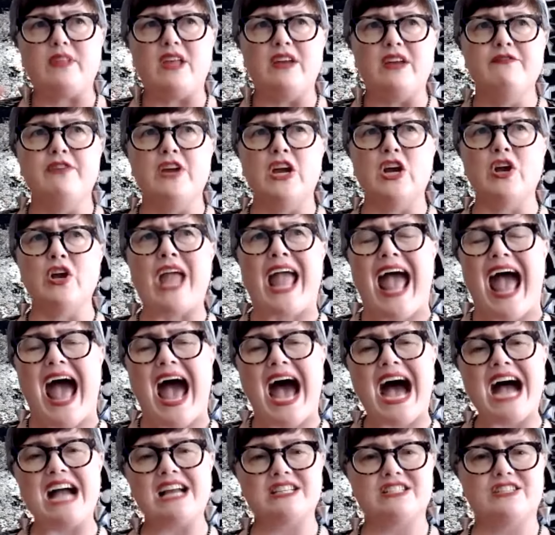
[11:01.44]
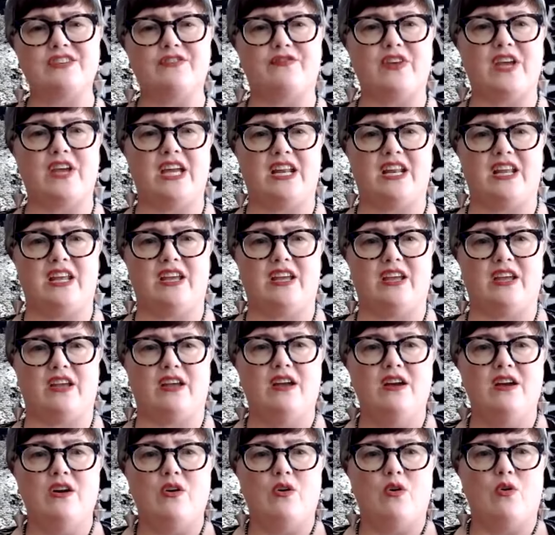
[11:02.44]
very activating
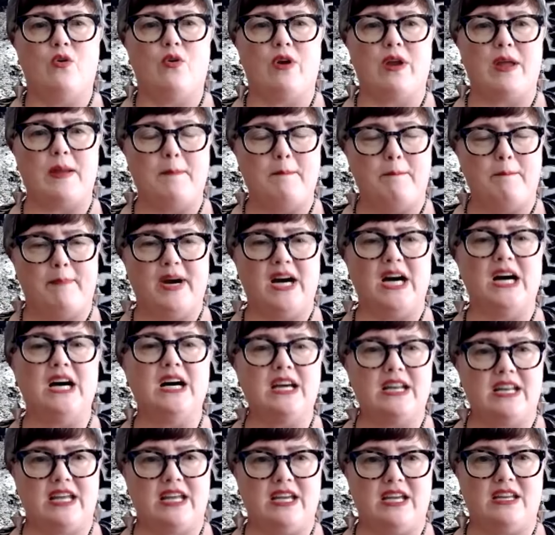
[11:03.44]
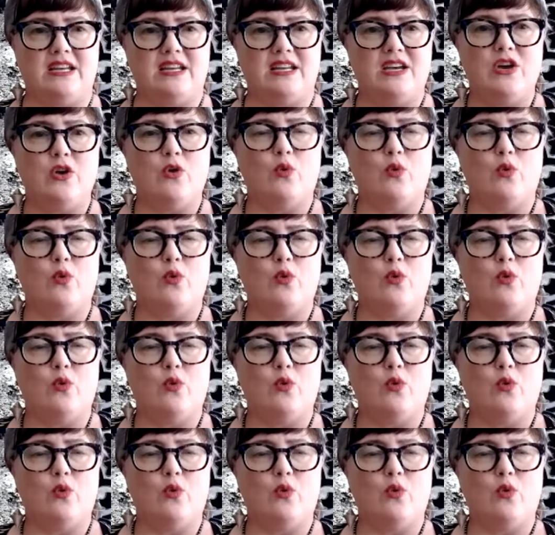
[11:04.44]
or embodied